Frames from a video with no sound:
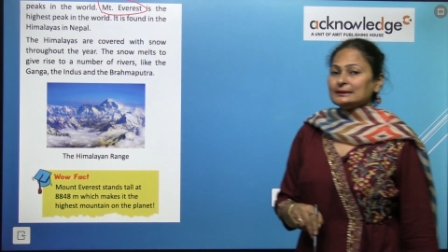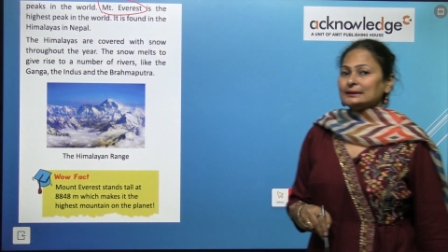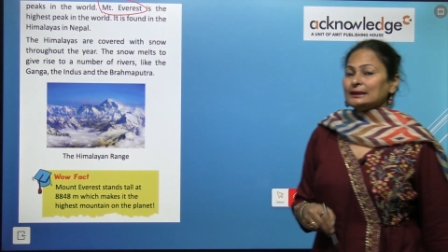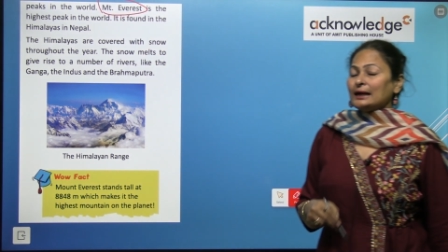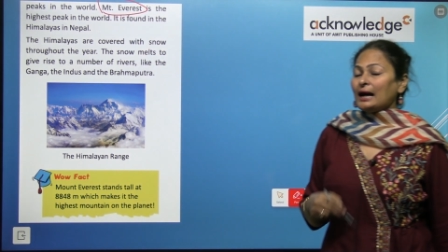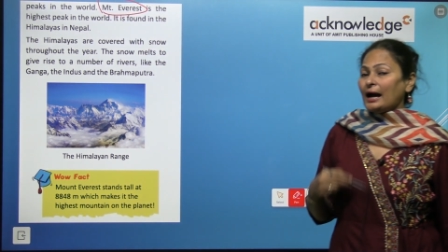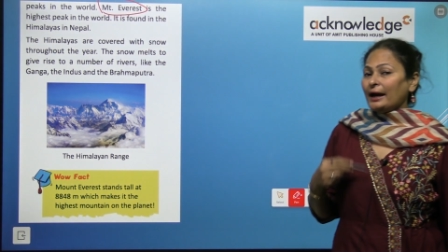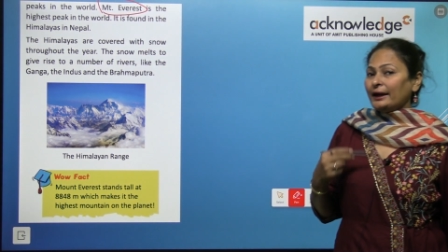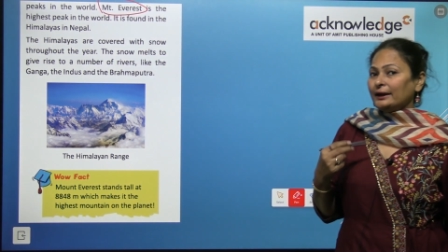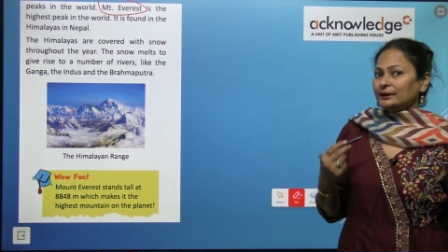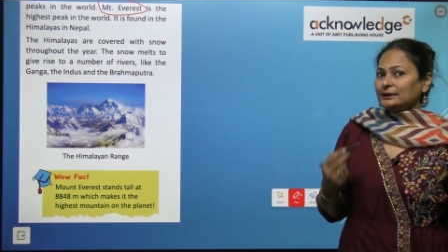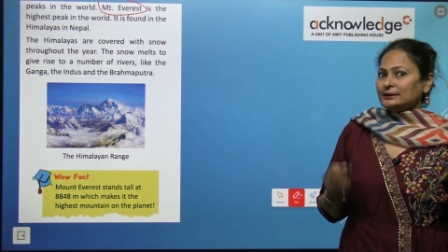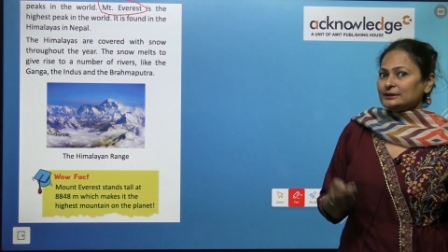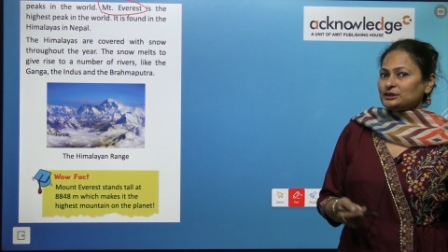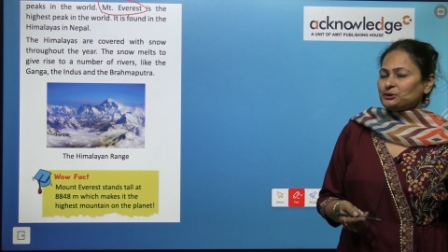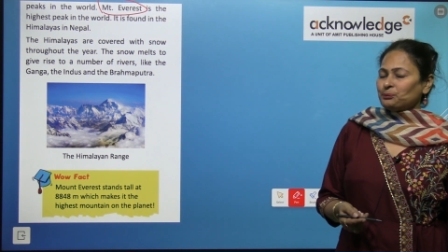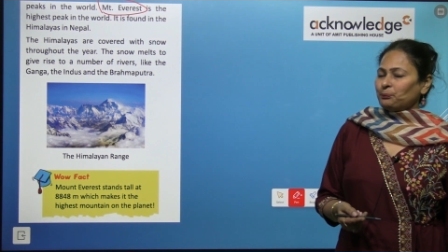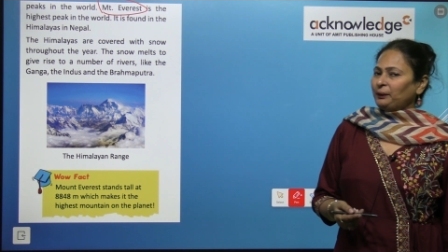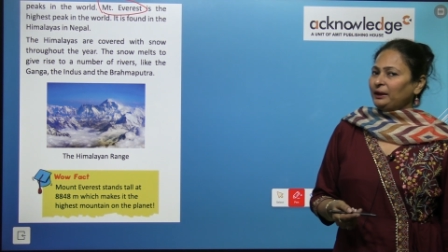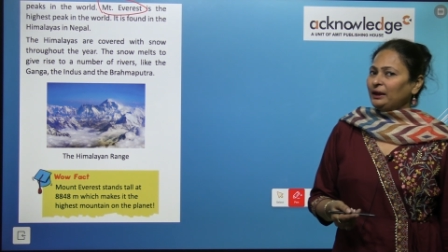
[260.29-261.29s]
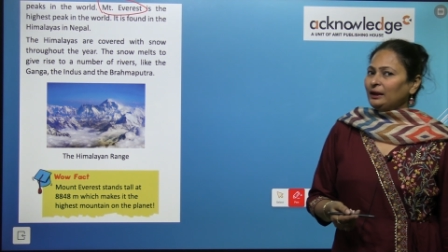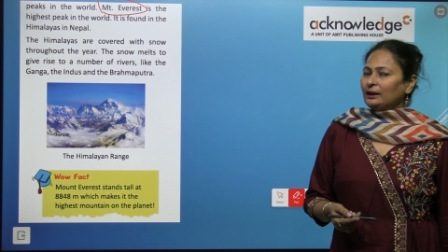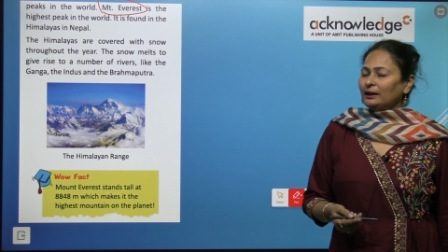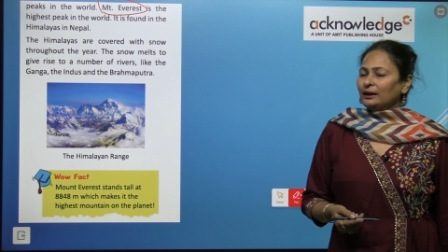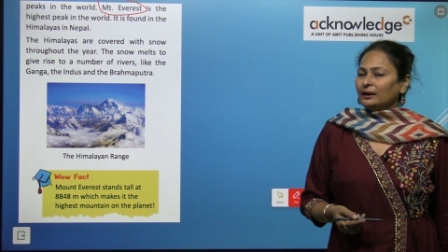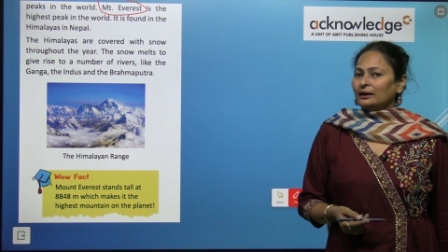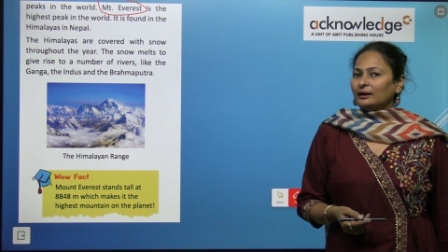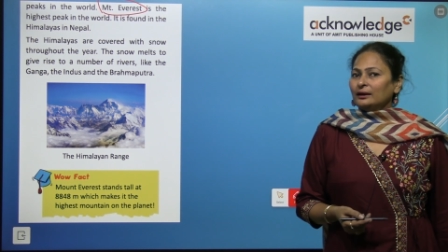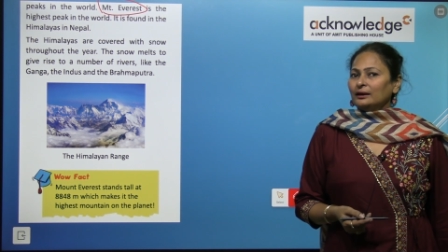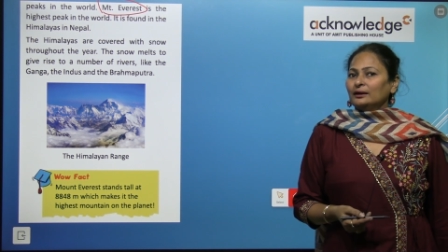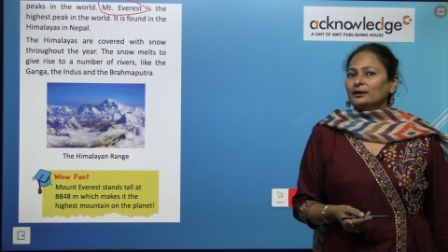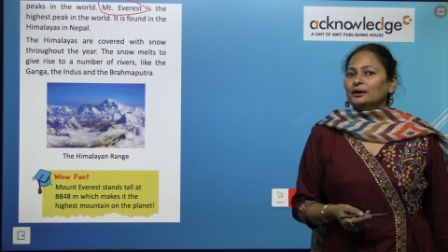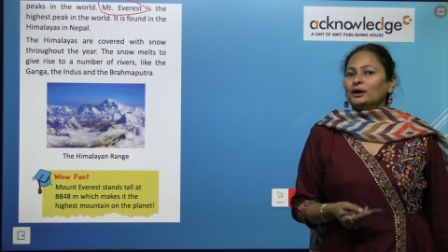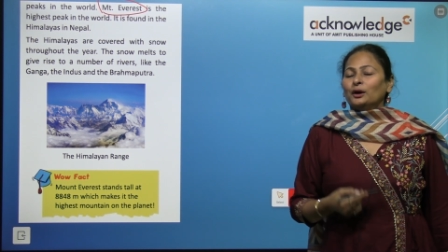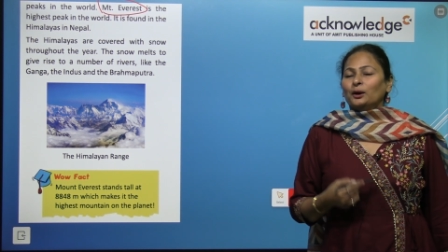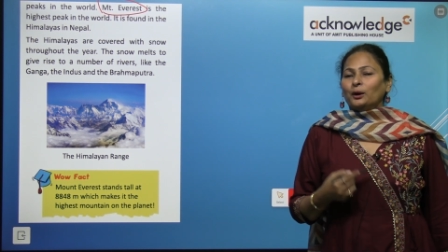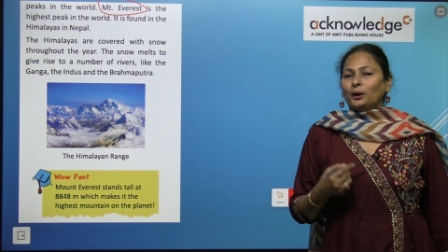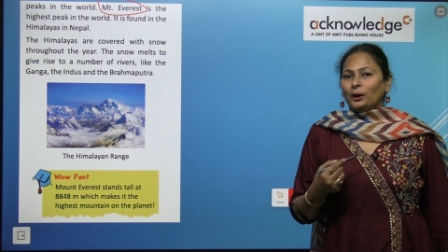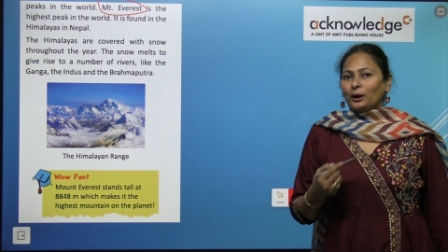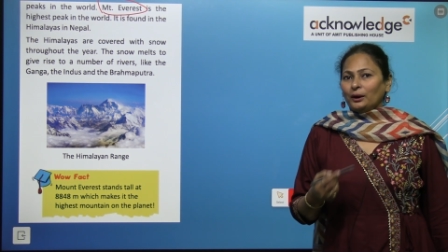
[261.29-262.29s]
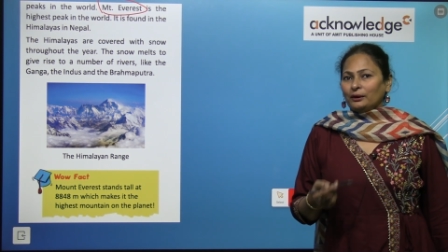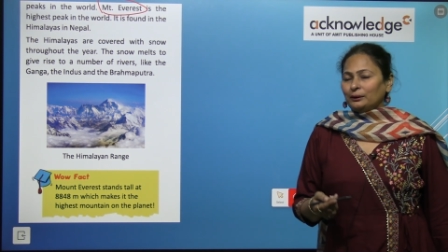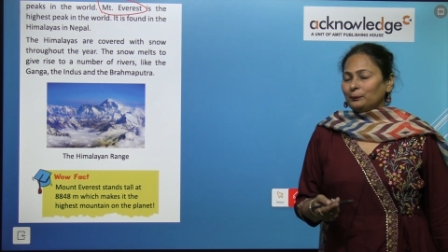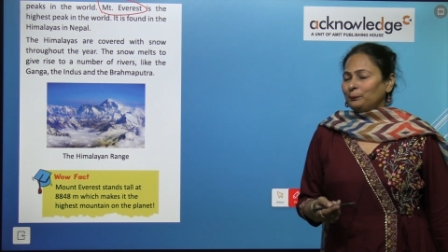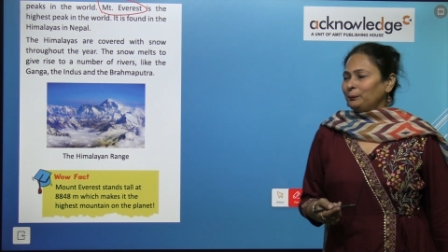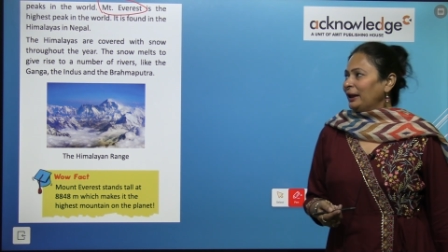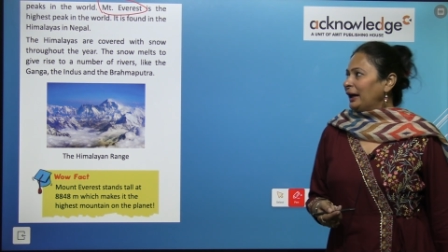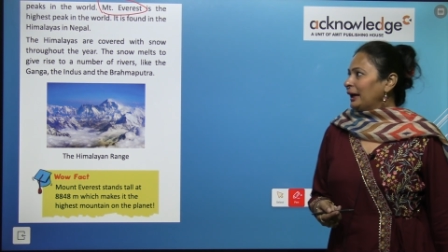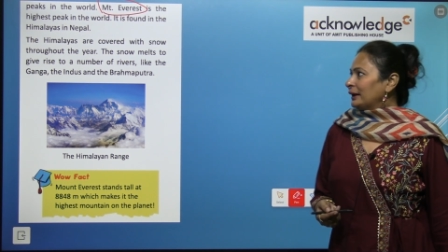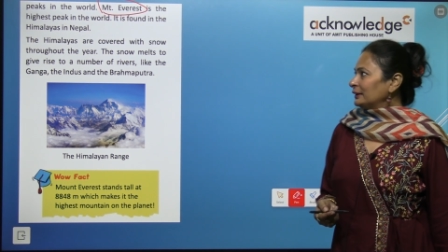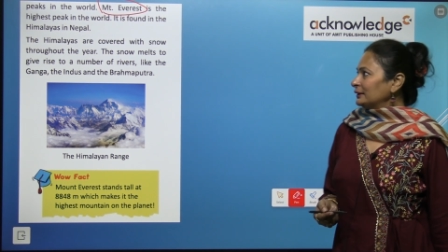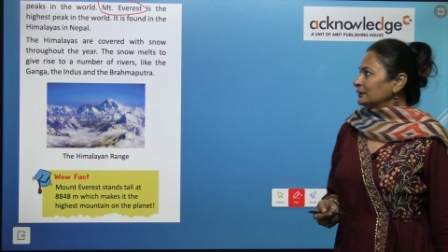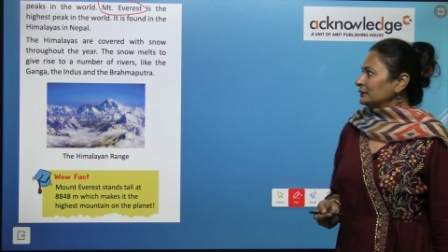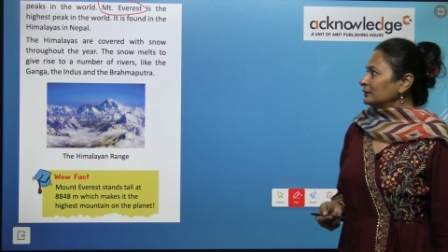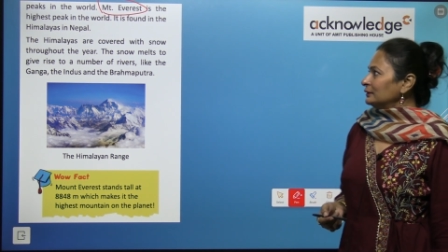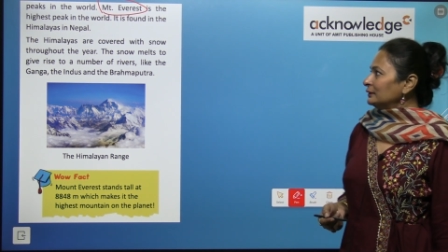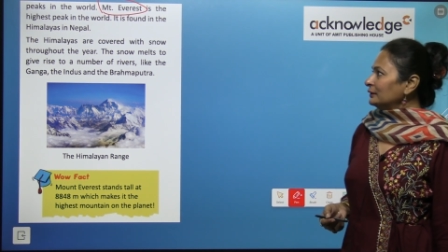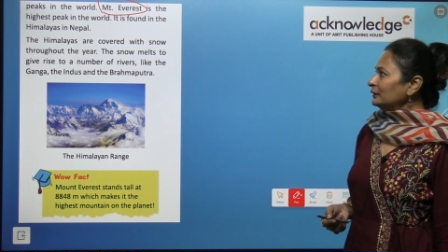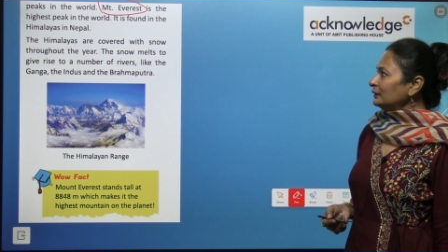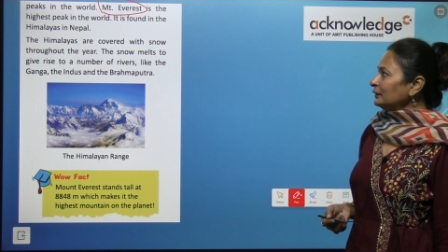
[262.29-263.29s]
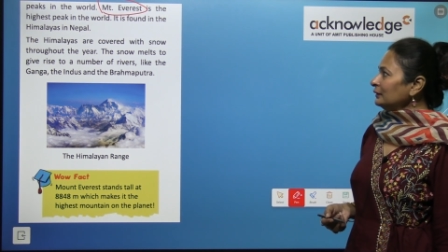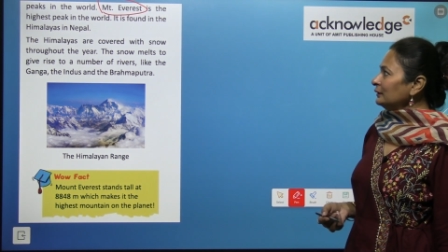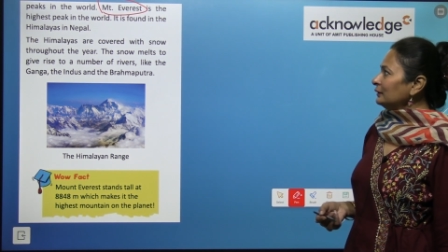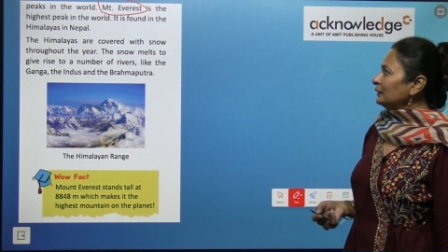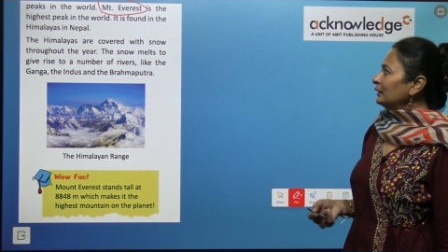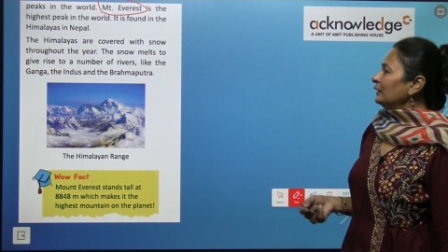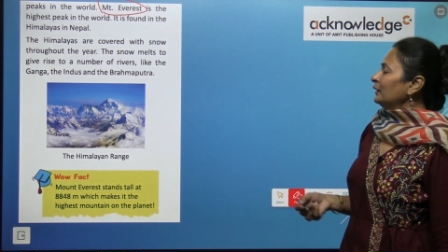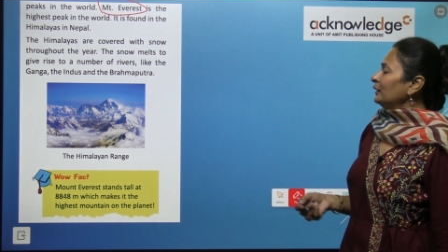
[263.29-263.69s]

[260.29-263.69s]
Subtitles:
the highest peak on the planet Earth.